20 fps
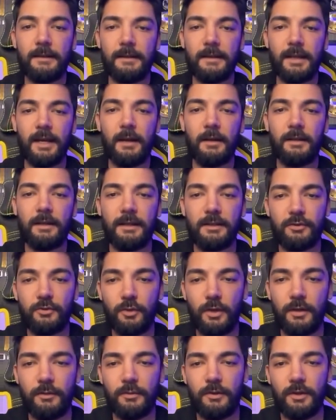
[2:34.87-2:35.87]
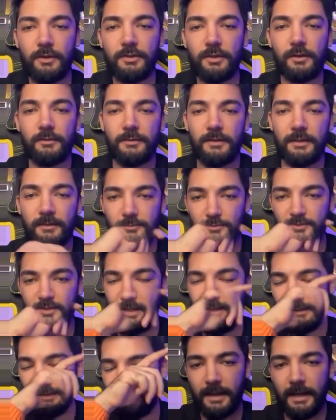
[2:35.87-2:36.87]
now these twelve words are visible
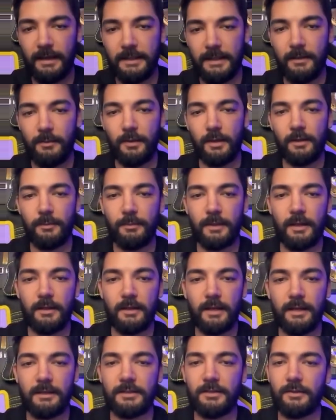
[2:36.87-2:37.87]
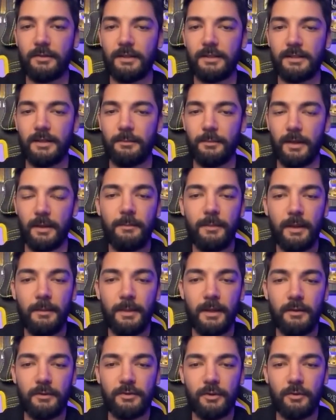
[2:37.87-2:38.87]
here, and they will appear as soon as I bring my
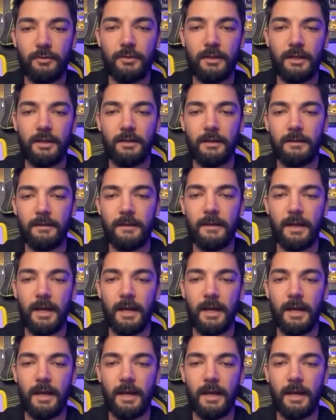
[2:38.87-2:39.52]
mouse over here.